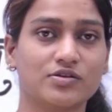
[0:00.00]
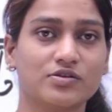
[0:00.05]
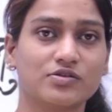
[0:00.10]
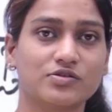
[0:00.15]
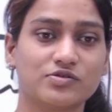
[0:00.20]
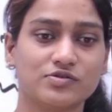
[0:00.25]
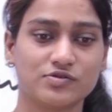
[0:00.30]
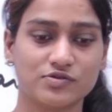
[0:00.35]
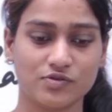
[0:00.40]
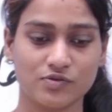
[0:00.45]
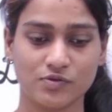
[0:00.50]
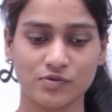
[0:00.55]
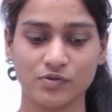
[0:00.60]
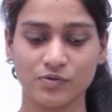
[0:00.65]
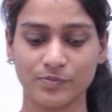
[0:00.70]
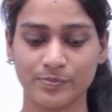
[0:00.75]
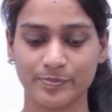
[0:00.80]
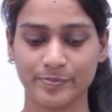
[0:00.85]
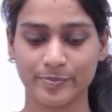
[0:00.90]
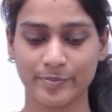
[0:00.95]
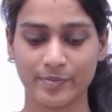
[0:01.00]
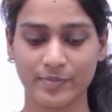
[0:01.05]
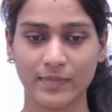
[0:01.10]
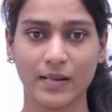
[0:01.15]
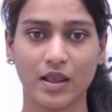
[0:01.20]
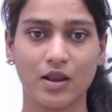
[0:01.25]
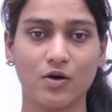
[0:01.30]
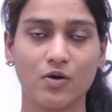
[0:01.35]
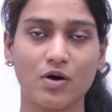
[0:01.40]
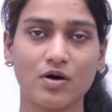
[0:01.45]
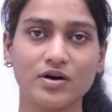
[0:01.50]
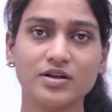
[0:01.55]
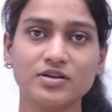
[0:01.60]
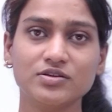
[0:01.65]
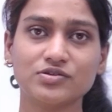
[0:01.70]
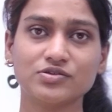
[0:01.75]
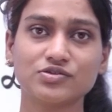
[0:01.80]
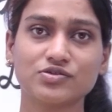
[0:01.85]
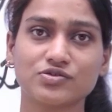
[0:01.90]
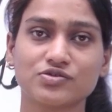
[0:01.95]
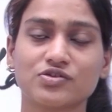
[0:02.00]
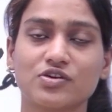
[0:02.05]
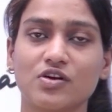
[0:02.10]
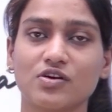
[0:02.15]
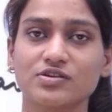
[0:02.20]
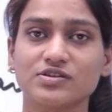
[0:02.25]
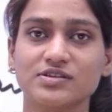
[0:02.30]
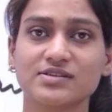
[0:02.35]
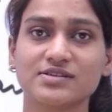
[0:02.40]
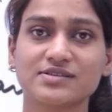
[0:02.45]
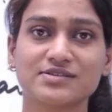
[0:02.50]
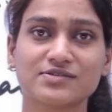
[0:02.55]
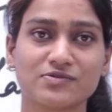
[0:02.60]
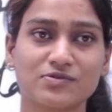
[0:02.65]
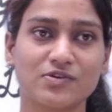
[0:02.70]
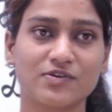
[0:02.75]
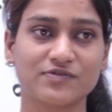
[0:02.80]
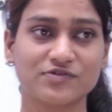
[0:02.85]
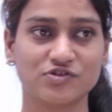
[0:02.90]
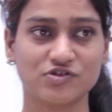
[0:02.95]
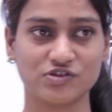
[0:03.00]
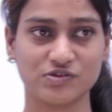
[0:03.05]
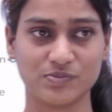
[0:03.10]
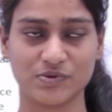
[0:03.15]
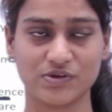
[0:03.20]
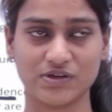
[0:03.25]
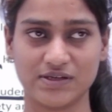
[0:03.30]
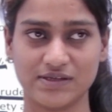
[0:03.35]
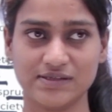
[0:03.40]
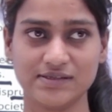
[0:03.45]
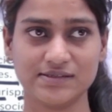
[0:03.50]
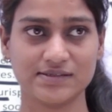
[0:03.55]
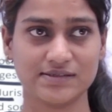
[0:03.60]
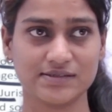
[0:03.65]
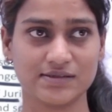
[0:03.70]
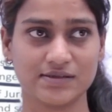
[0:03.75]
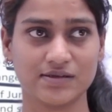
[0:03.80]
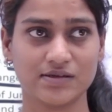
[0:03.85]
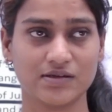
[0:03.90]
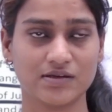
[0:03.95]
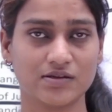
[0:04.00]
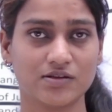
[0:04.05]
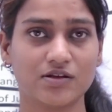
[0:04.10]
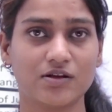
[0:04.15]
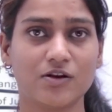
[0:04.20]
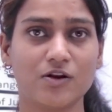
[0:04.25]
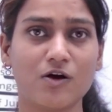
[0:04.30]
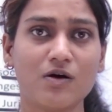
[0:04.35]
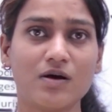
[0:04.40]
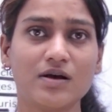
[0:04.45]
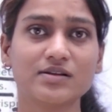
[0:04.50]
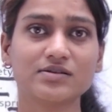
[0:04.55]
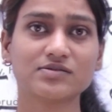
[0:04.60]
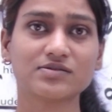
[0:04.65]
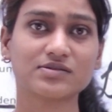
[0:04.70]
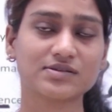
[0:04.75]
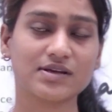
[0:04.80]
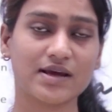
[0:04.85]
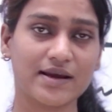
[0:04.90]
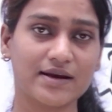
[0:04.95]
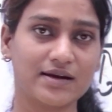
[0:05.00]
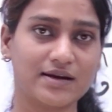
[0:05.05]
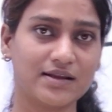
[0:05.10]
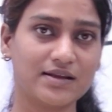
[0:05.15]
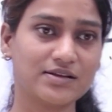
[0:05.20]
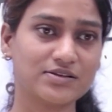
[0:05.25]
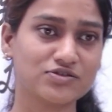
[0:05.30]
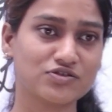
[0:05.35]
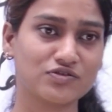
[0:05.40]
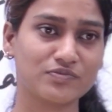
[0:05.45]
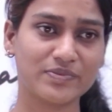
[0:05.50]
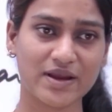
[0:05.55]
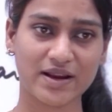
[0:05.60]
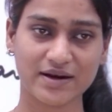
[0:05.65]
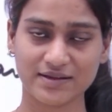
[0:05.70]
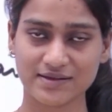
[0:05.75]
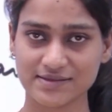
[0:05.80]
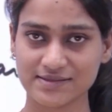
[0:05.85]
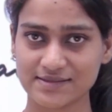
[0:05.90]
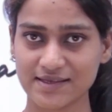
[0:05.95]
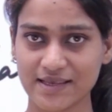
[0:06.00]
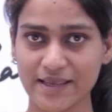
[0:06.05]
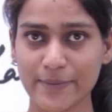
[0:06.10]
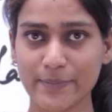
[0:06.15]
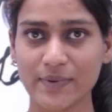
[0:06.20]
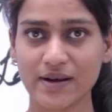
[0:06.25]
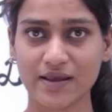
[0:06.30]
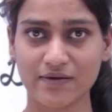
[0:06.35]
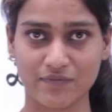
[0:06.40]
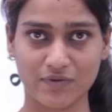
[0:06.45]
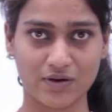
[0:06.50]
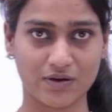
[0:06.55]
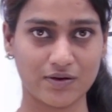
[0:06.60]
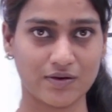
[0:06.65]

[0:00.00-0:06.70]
So, according to sociological school of jurisprudence, the law and society should be at the same level.